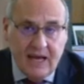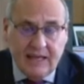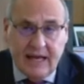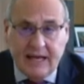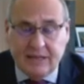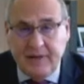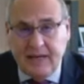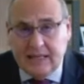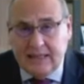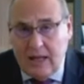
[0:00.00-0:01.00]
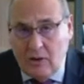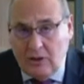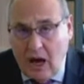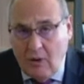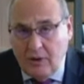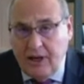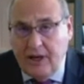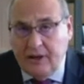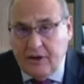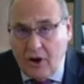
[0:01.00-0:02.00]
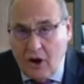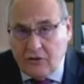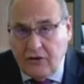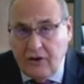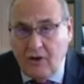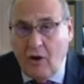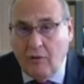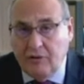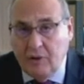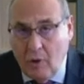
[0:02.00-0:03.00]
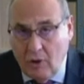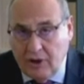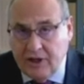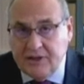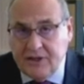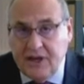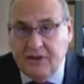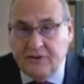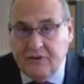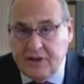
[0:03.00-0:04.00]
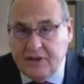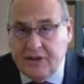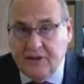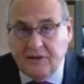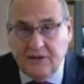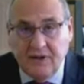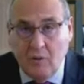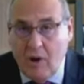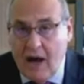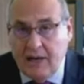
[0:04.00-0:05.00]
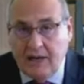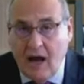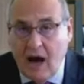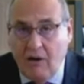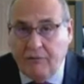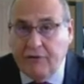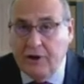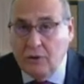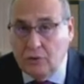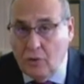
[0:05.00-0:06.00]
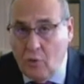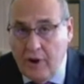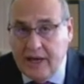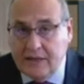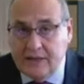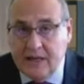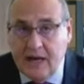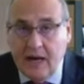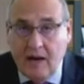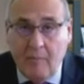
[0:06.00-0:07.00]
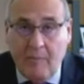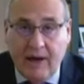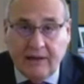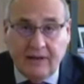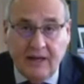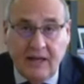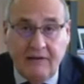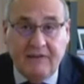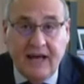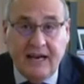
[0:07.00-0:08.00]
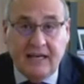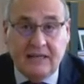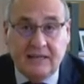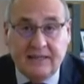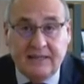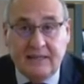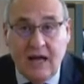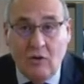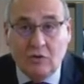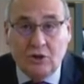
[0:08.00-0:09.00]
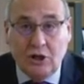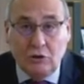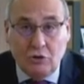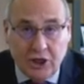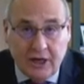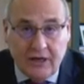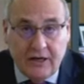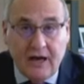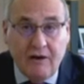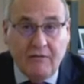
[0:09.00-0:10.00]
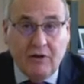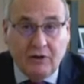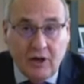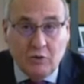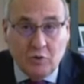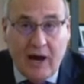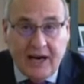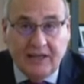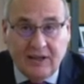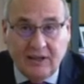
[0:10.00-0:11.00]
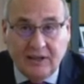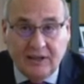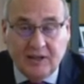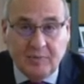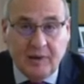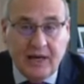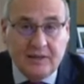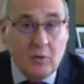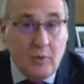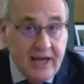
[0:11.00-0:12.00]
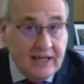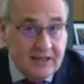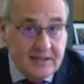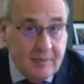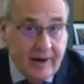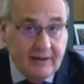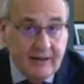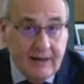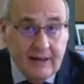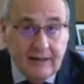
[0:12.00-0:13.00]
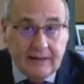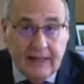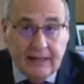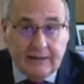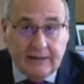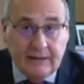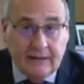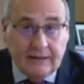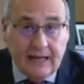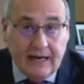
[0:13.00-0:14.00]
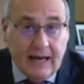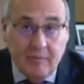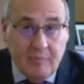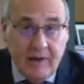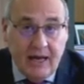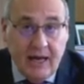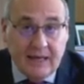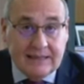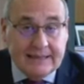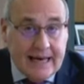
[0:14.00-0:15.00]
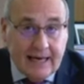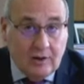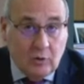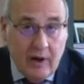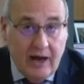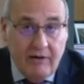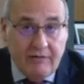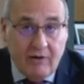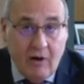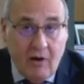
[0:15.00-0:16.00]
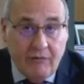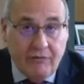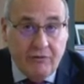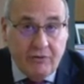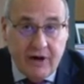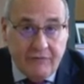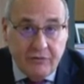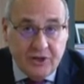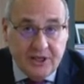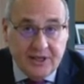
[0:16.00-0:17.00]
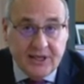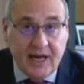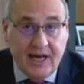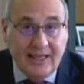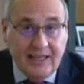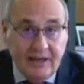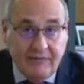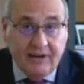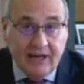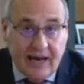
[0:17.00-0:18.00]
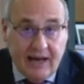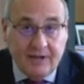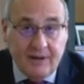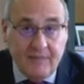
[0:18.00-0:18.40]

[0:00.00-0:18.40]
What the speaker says: There has been a slowdown in the crossing of the borders in the recent 1.5, 2 weeks. But if there is no solution for those who are internally displaced, we anticipate that there can be a second wave of refugees leaving the country.